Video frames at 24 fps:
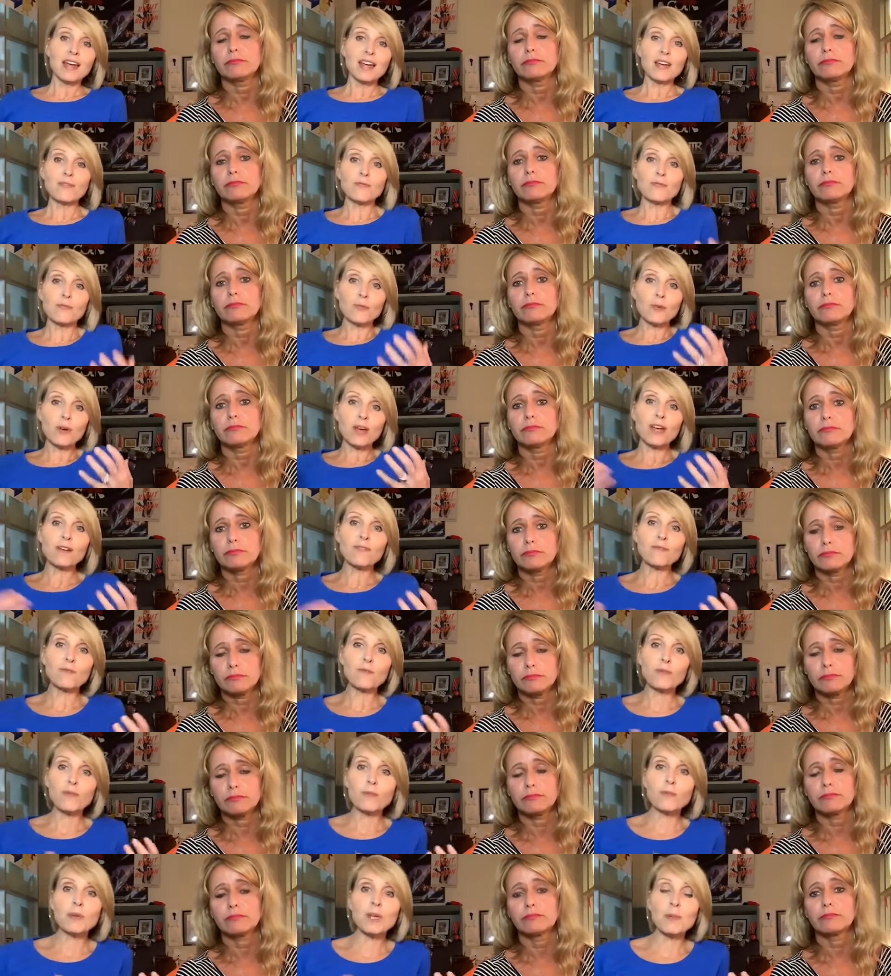Speaker 1: if if
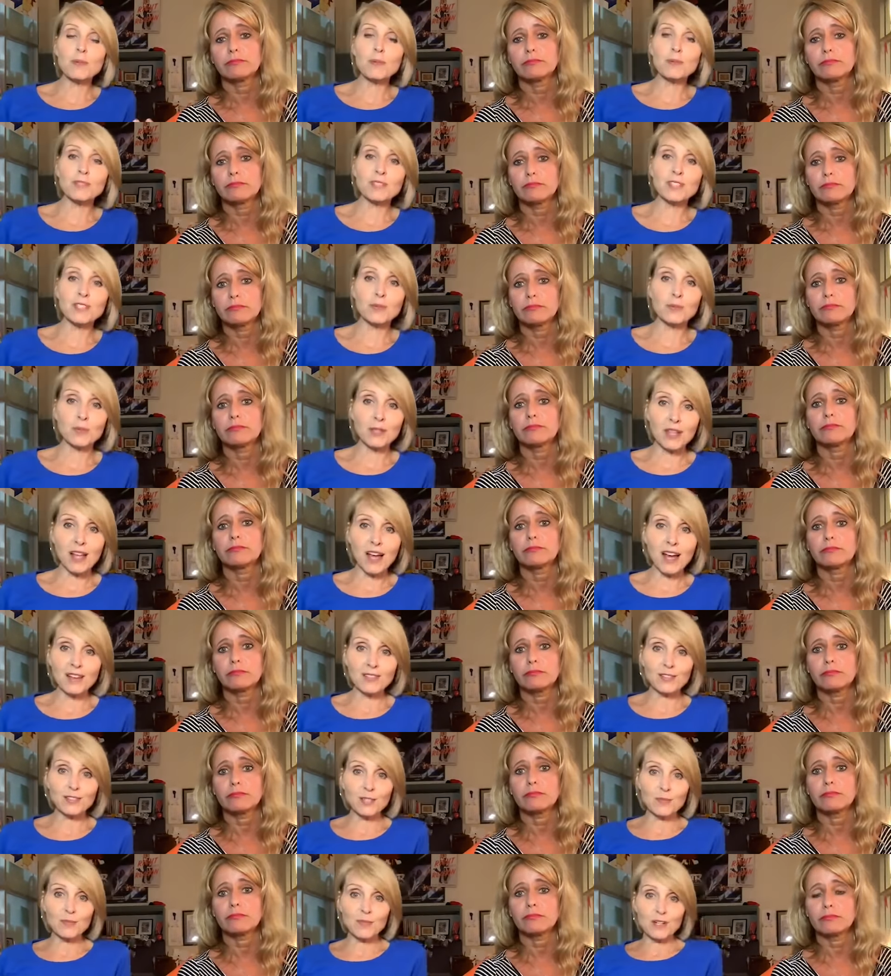people didn't rely
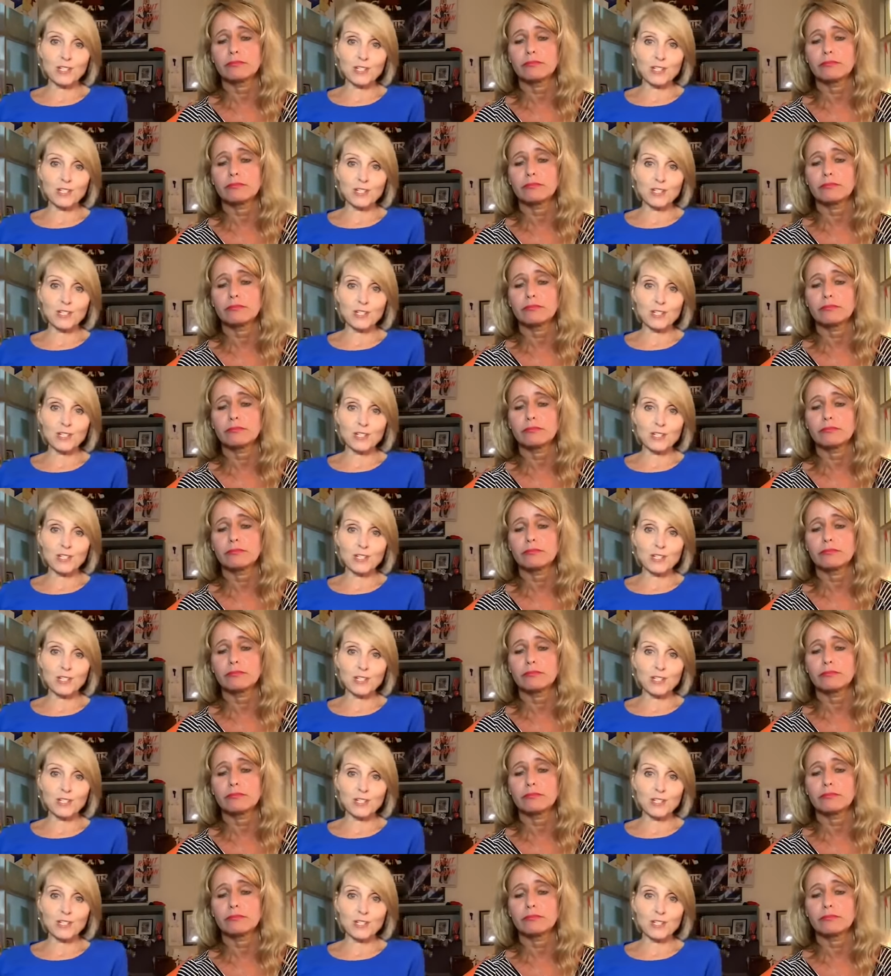so